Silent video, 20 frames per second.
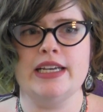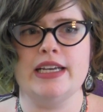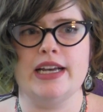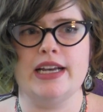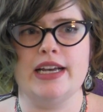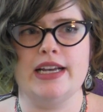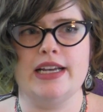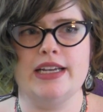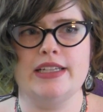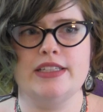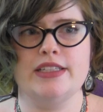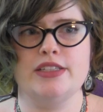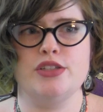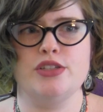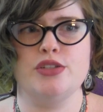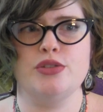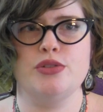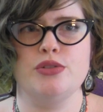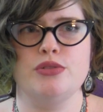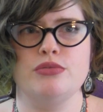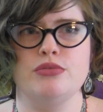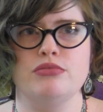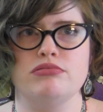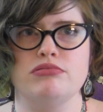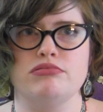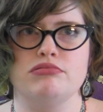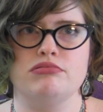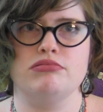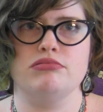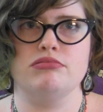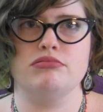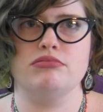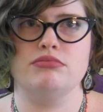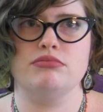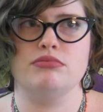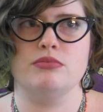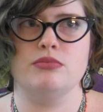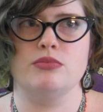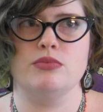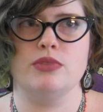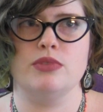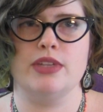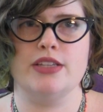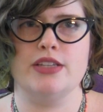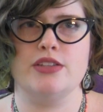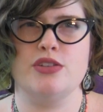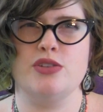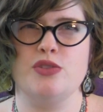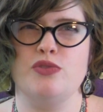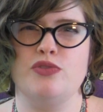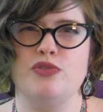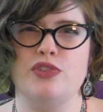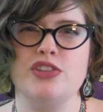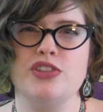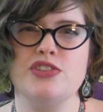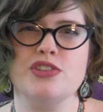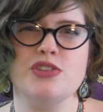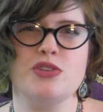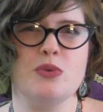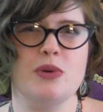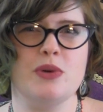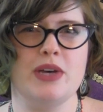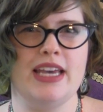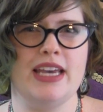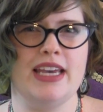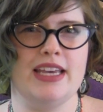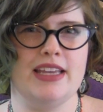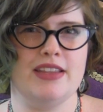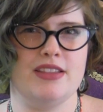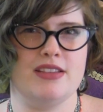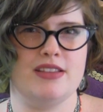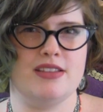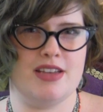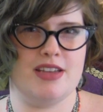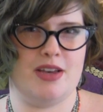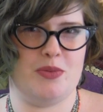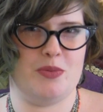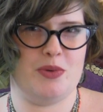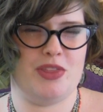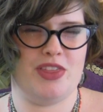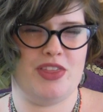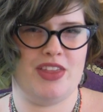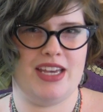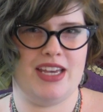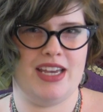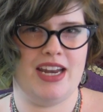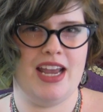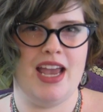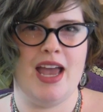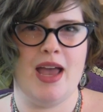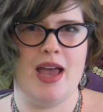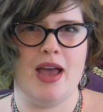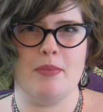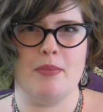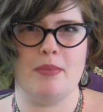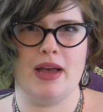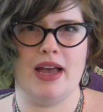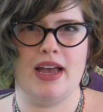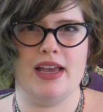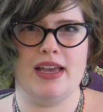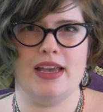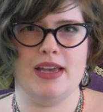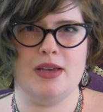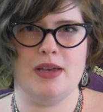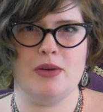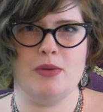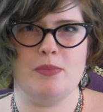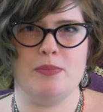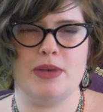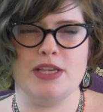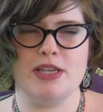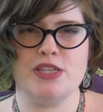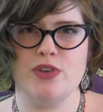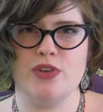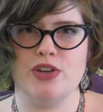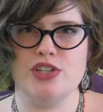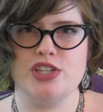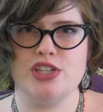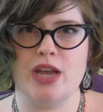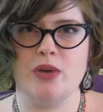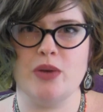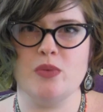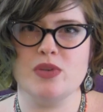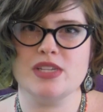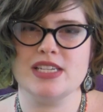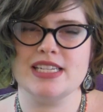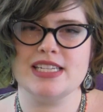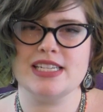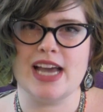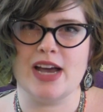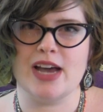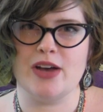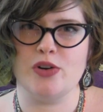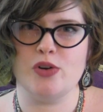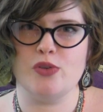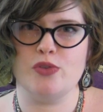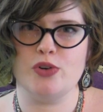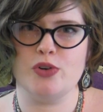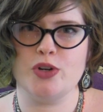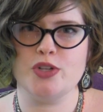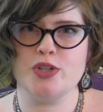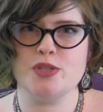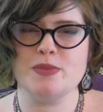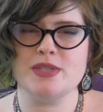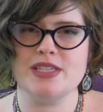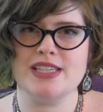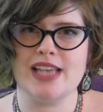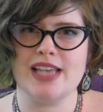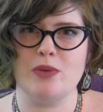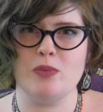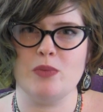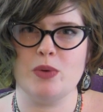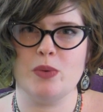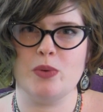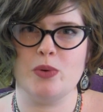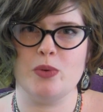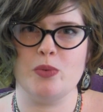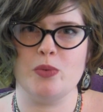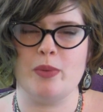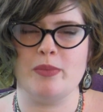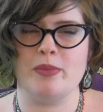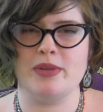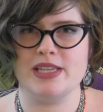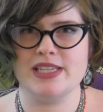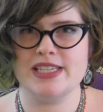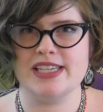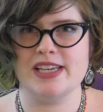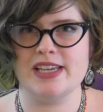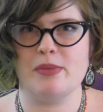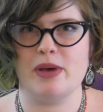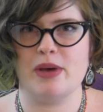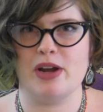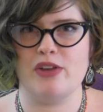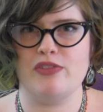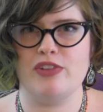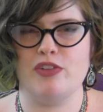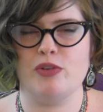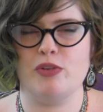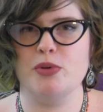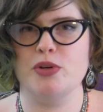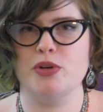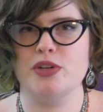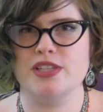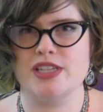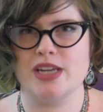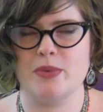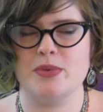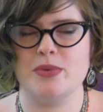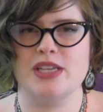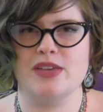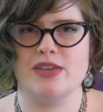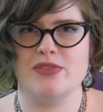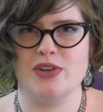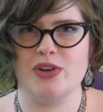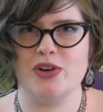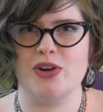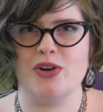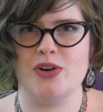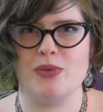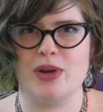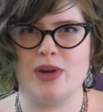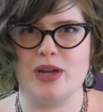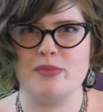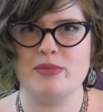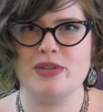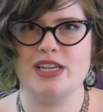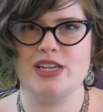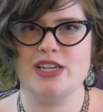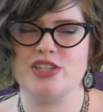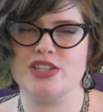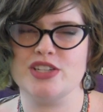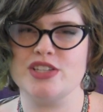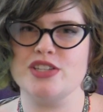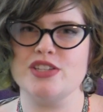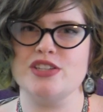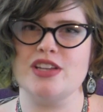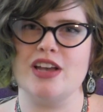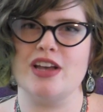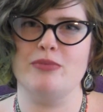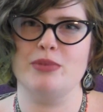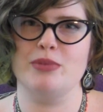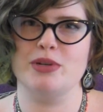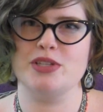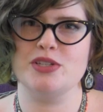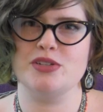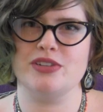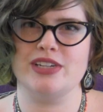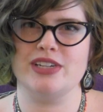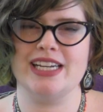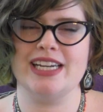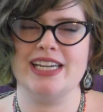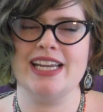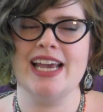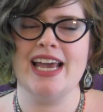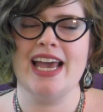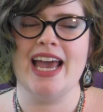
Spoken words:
like 2/5 of the way done with it. My best friend Jen was in town over Christmas and we were reminiscing about our favorite books, and I was giving her recommendations of books to read.